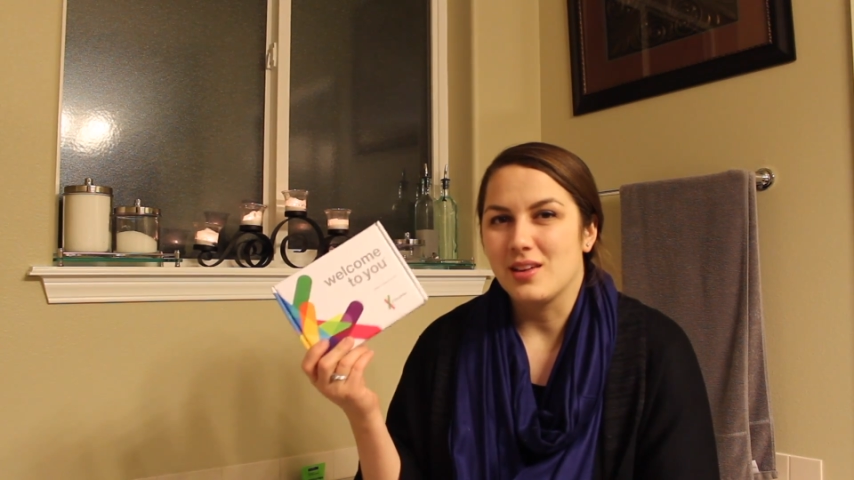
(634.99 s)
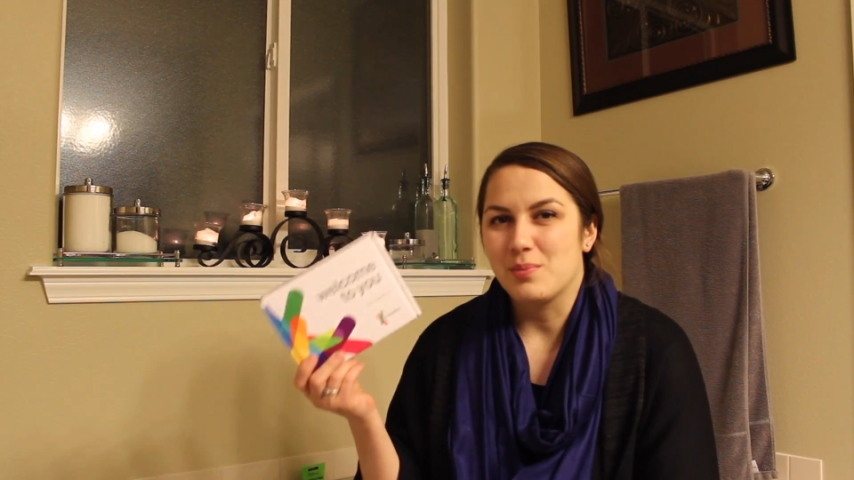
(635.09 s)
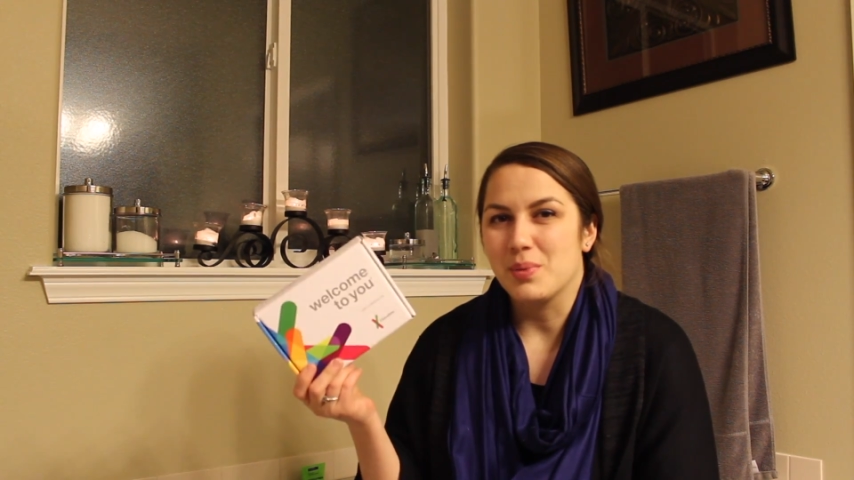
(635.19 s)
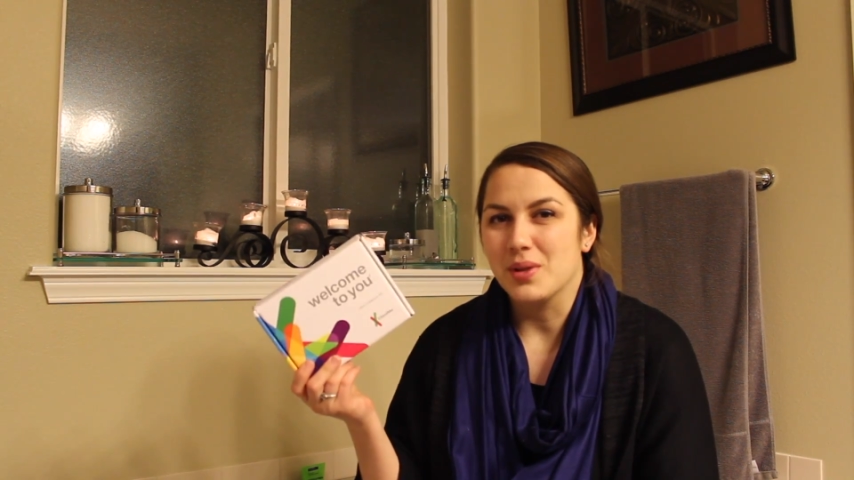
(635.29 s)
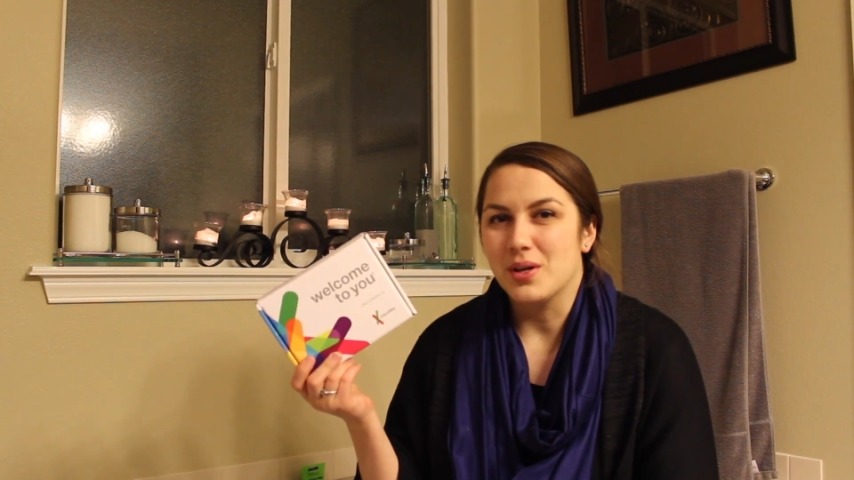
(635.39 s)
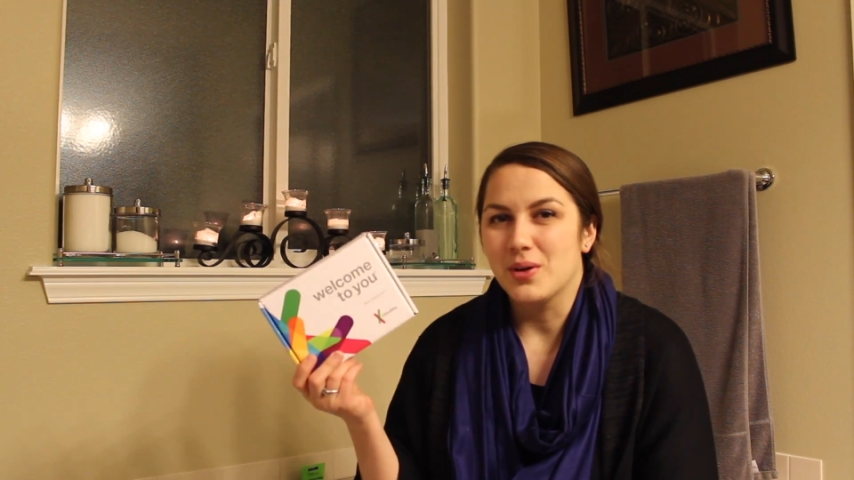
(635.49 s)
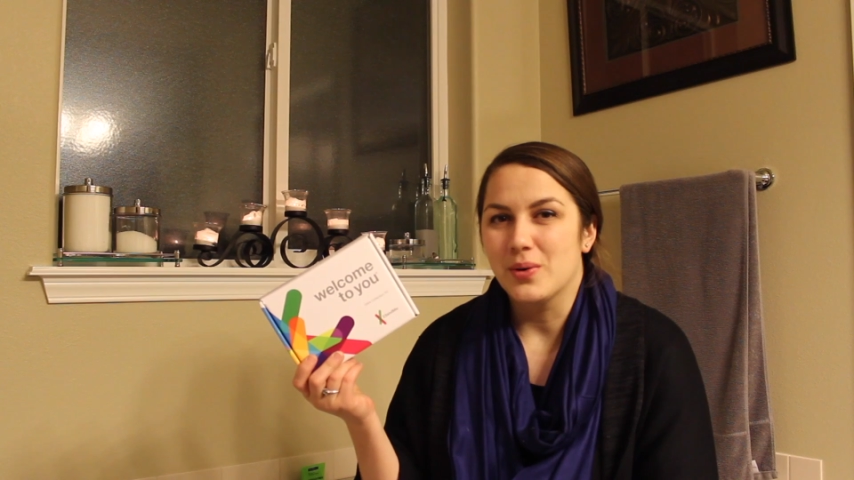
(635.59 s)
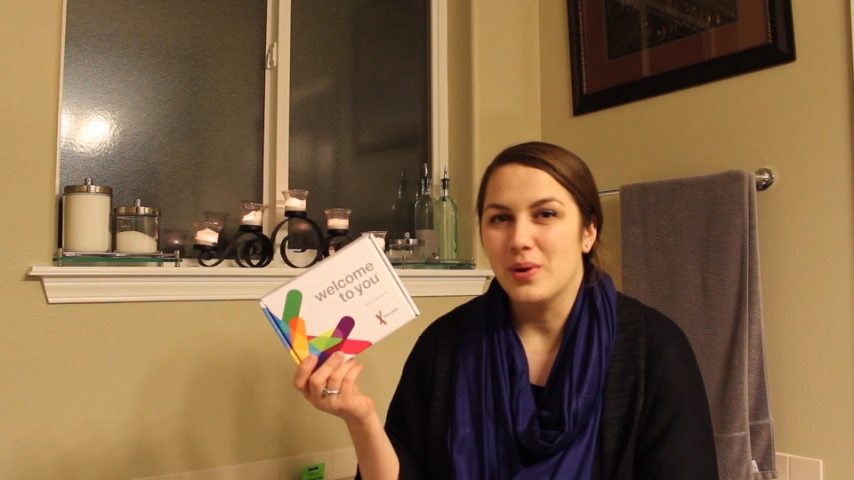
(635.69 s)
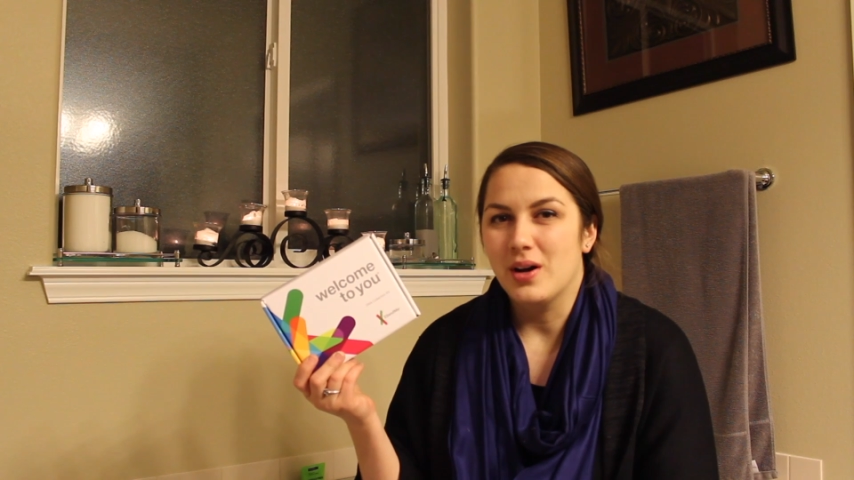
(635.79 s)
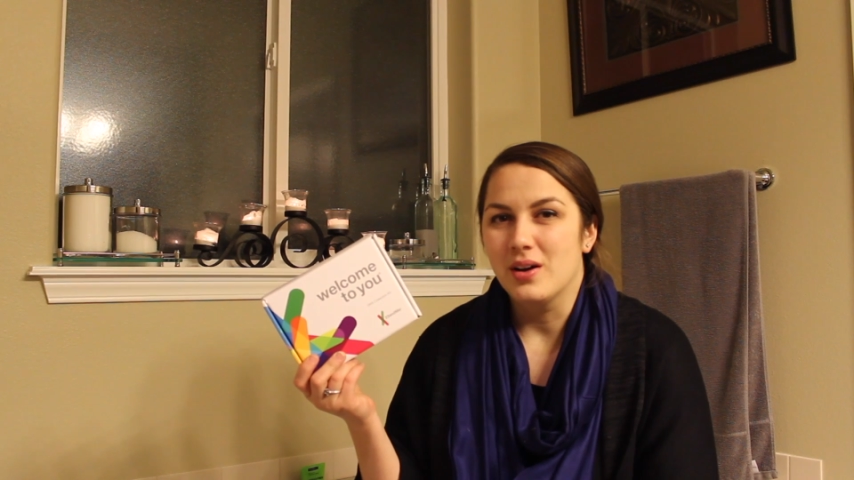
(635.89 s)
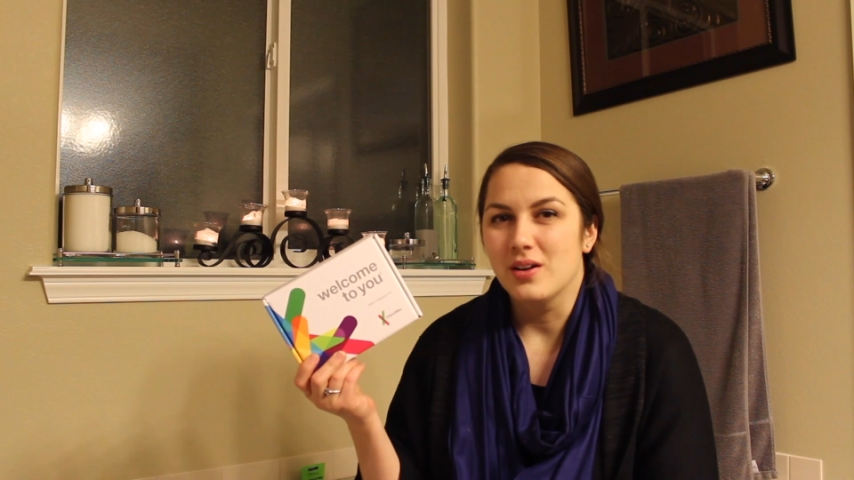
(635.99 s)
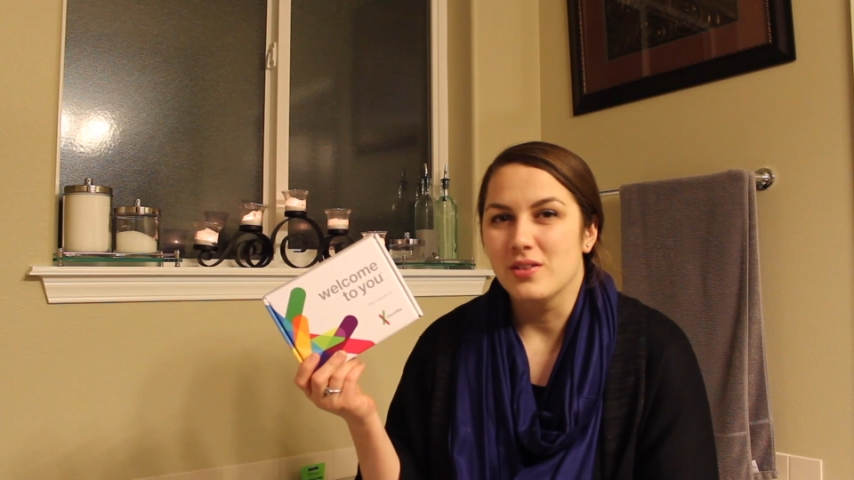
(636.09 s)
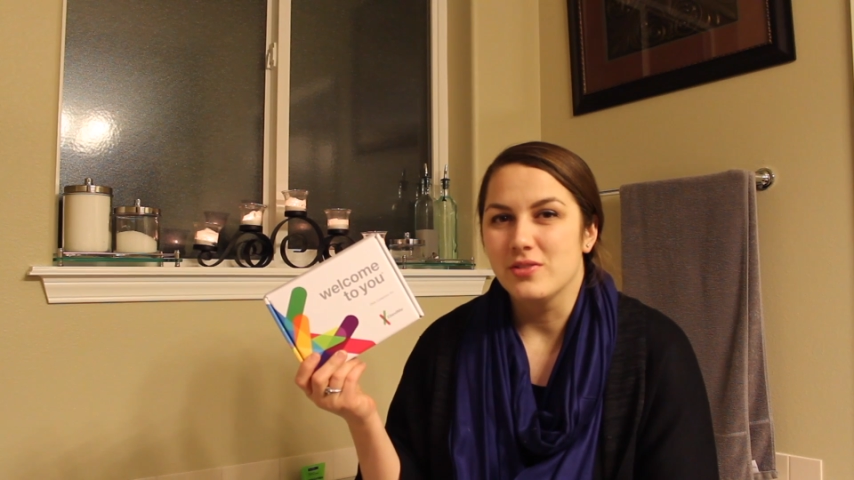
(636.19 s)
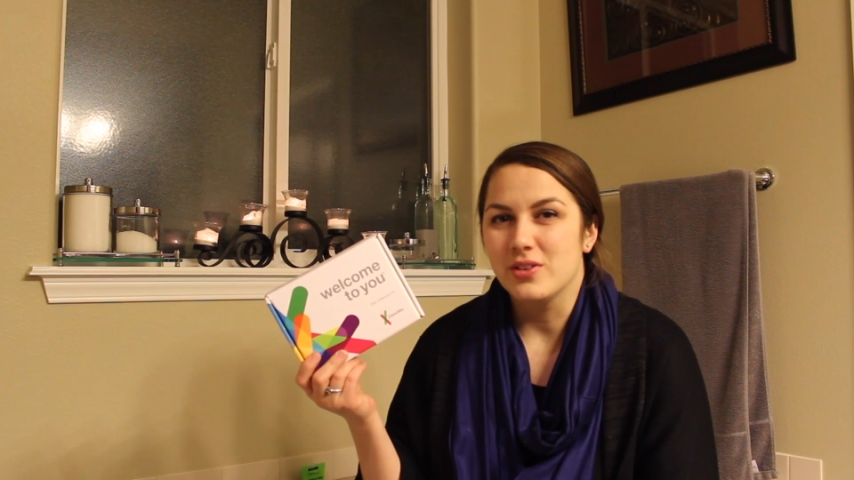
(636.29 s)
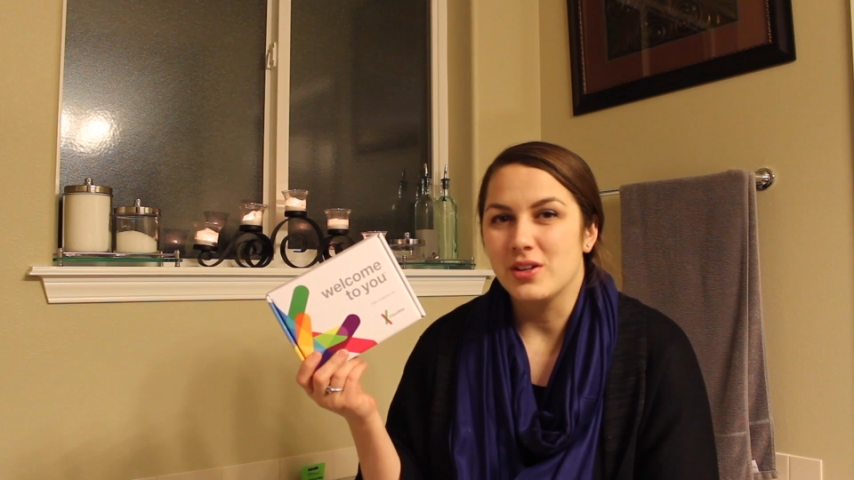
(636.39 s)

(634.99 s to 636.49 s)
link below of